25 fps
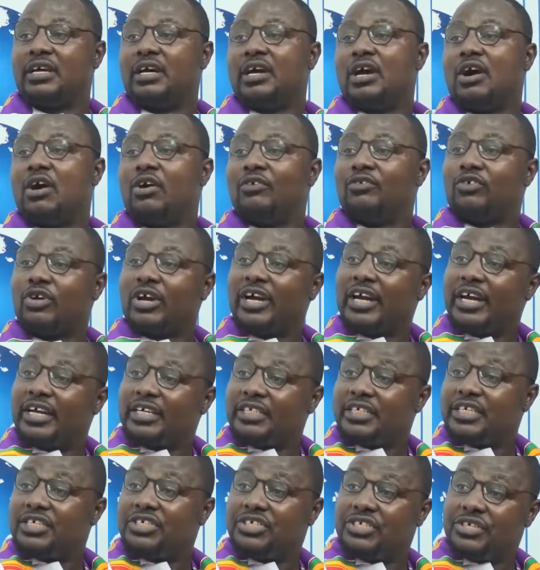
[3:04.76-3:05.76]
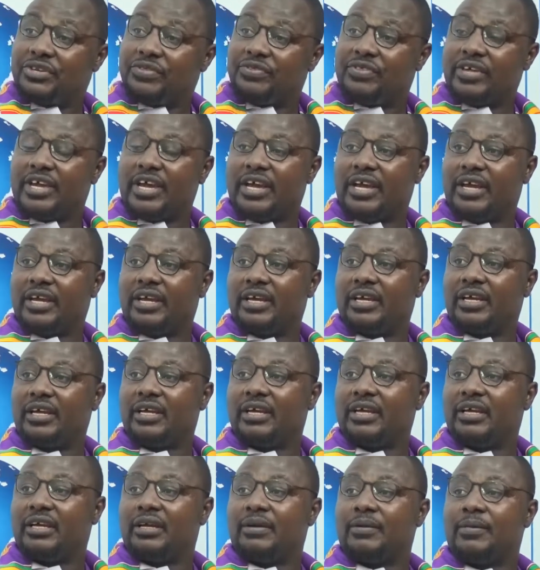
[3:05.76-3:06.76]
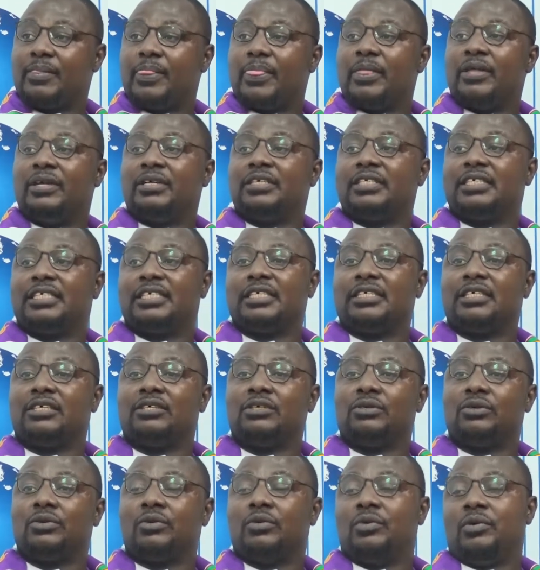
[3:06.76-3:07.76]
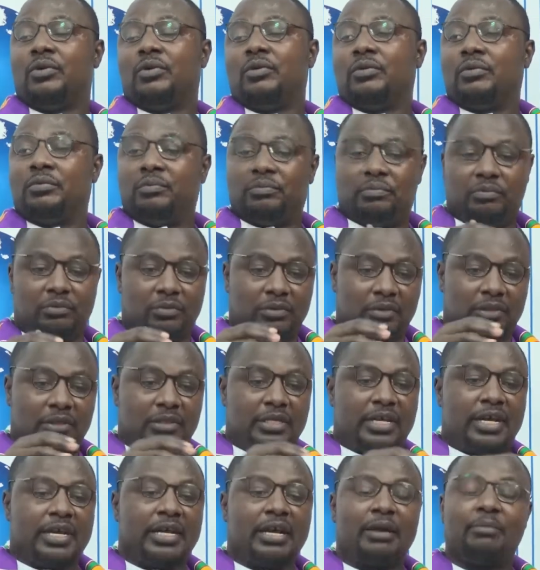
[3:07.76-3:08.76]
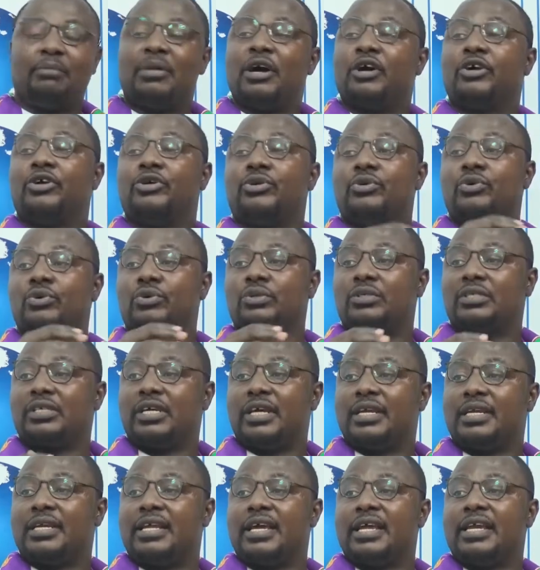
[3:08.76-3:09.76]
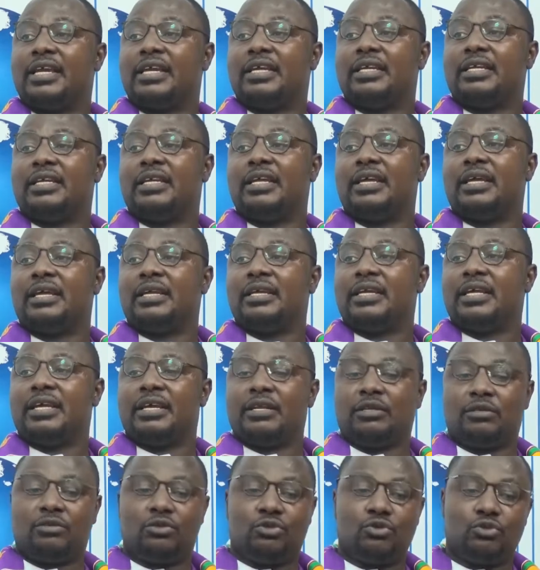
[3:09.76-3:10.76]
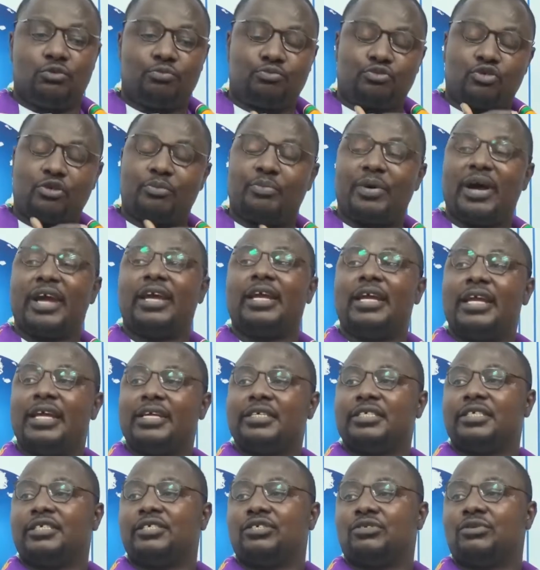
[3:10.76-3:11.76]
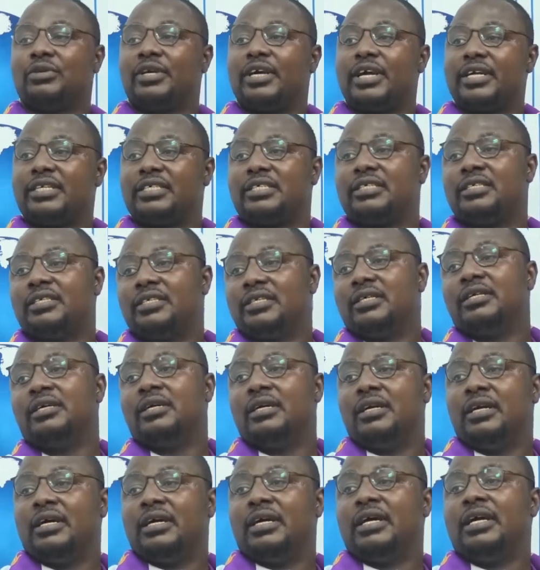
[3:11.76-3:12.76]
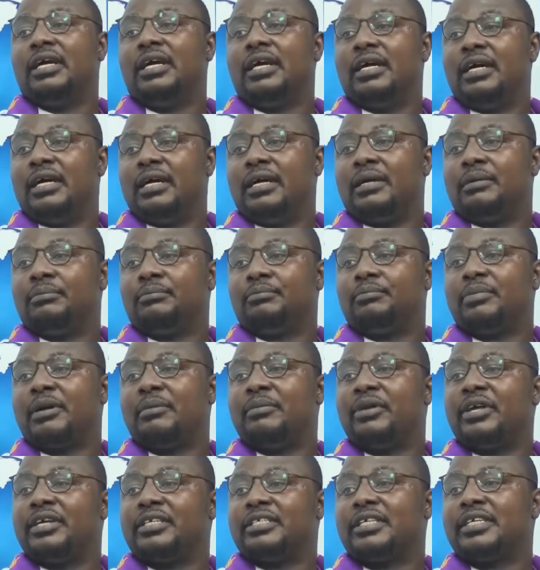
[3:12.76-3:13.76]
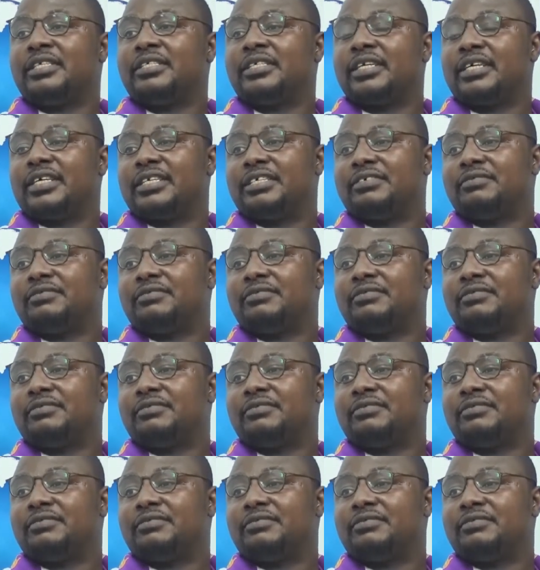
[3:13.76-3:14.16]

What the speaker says: of the organization there. So their number grows, and then they do proper elections to get permanent executives.